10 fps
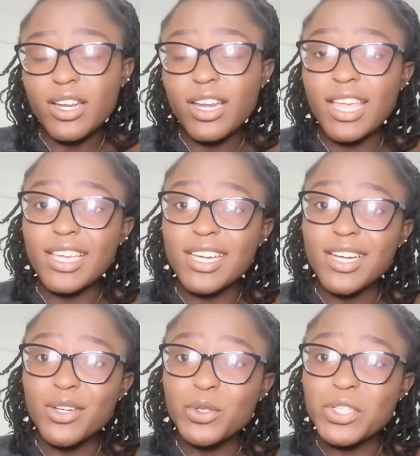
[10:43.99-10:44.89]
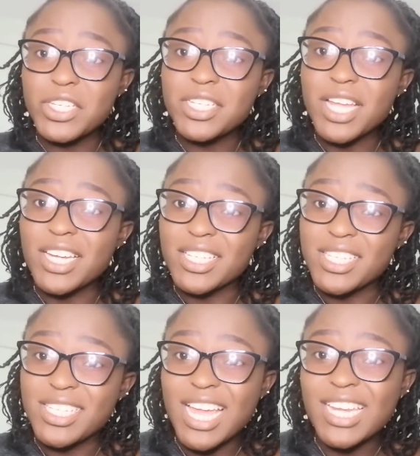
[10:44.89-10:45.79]
Like, you're just
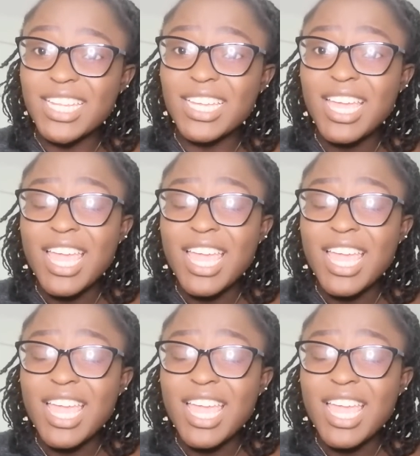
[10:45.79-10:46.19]
understanding